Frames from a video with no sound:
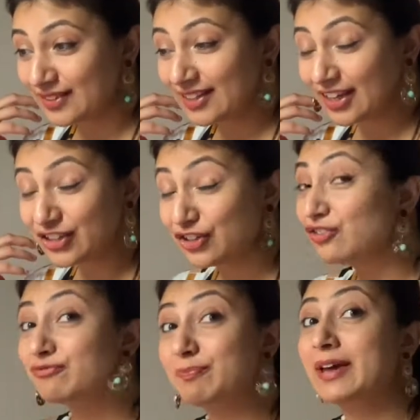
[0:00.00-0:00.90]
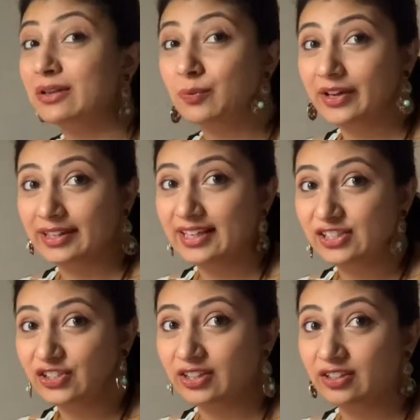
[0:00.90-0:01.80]
you've been with each
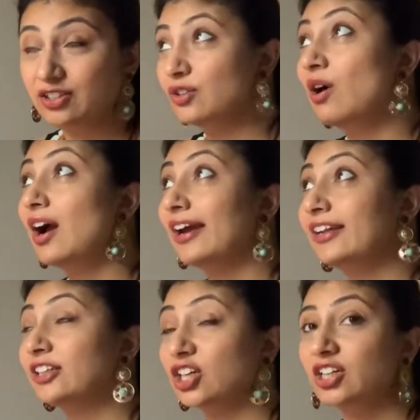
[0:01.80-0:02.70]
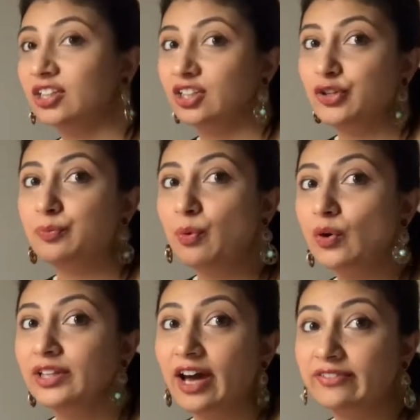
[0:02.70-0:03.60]
other. You are eternal. You
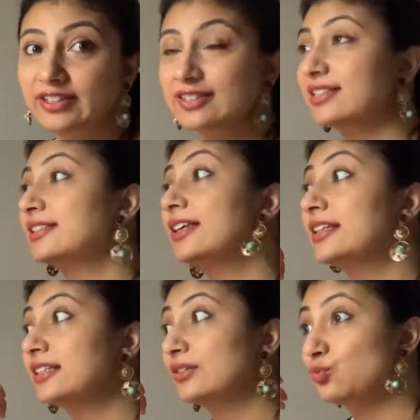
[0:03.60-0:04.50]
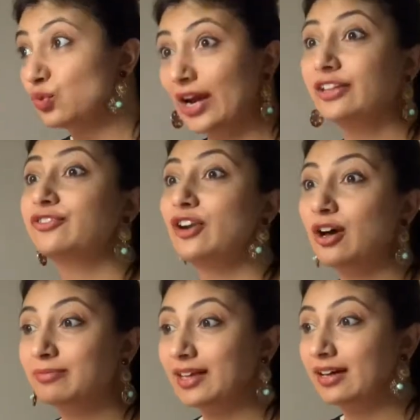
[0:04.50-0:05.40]
both have existed right
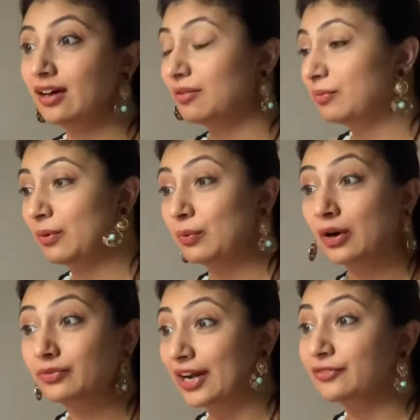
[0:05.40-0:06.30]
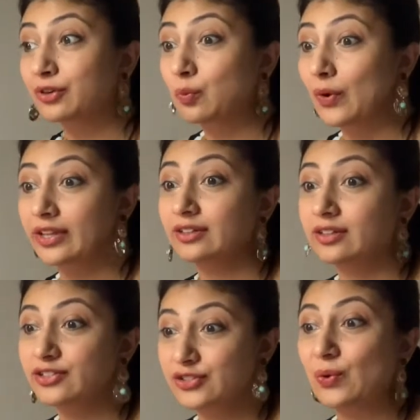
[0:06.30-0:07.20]
from when
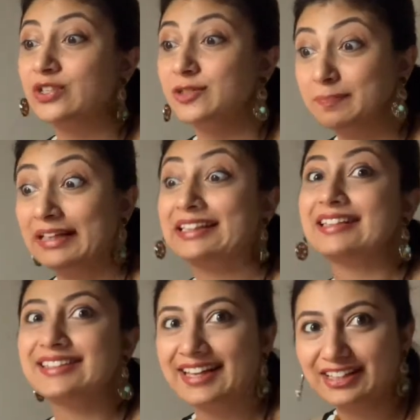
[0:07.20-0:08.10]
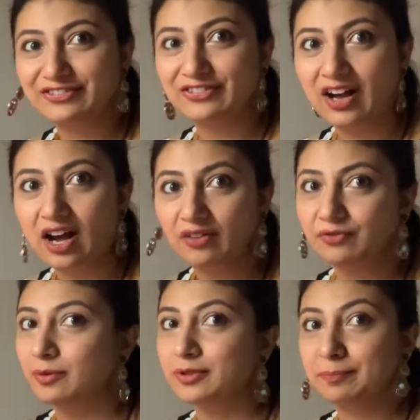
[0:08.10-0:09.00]
the source split itself,
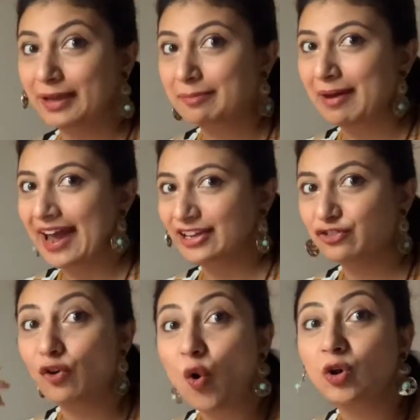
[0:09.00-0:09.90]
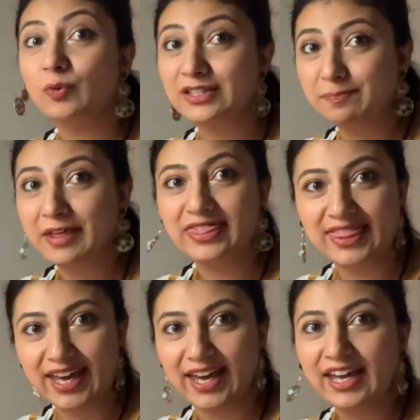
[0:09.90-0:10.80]
from the Big Bang. You've always been
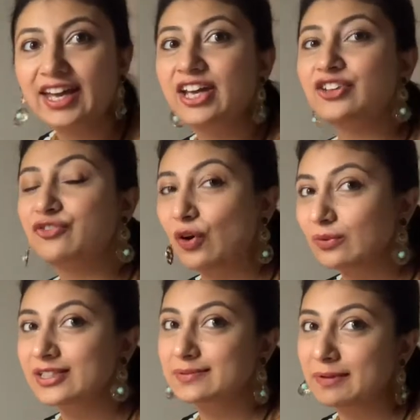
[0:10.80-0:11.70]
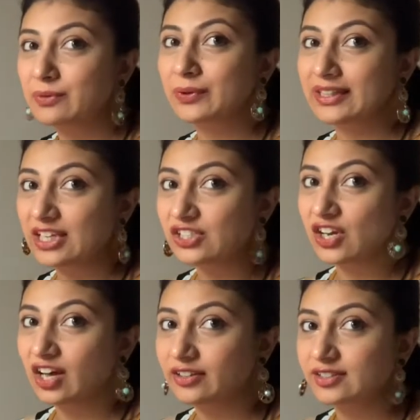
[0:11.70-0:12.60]
there. You've always been with each
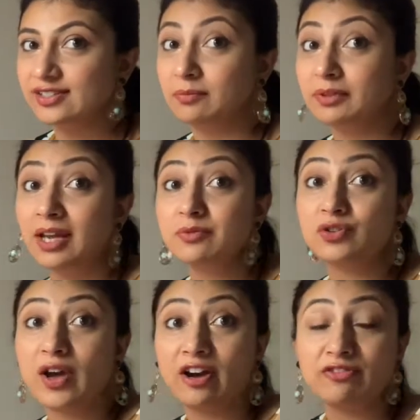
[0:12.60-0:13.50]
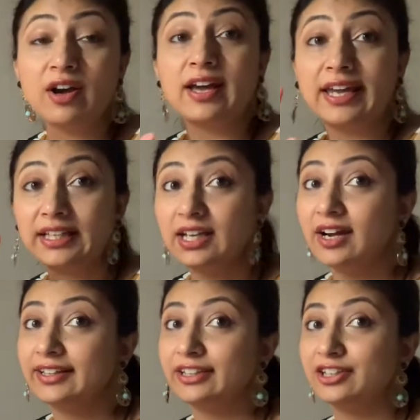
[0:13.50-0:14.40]
other. Sometimes you have
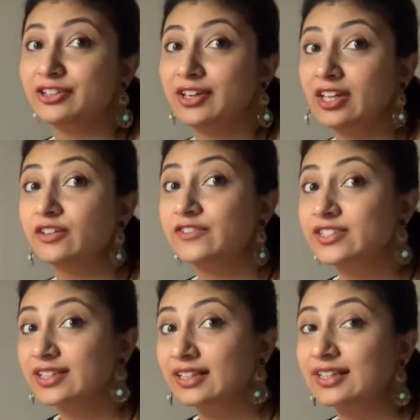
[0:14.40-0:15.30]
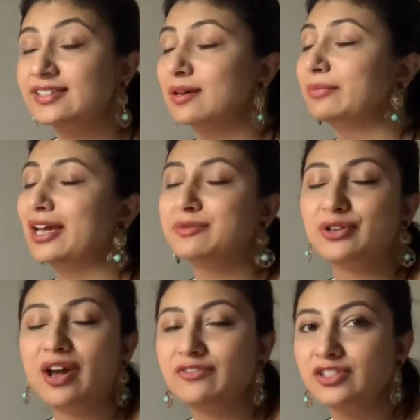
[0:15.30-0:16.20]
incarnated together physically. Sometimes you
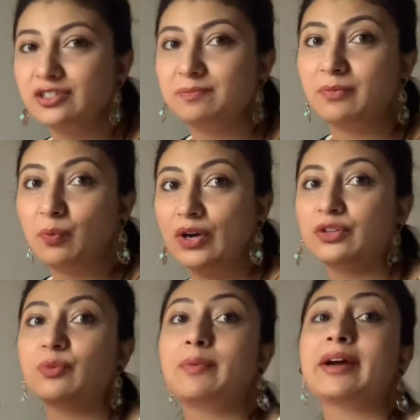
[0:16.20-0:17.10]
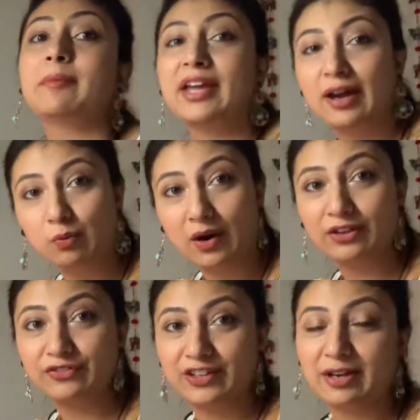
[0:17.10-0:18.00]
have may have one
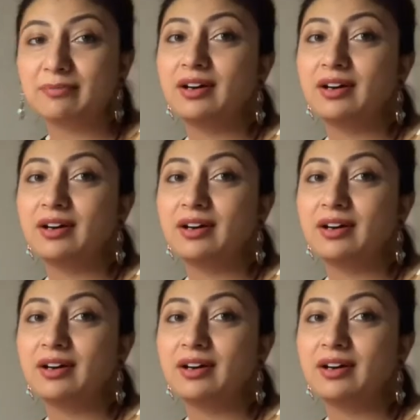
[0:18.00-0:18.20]
of them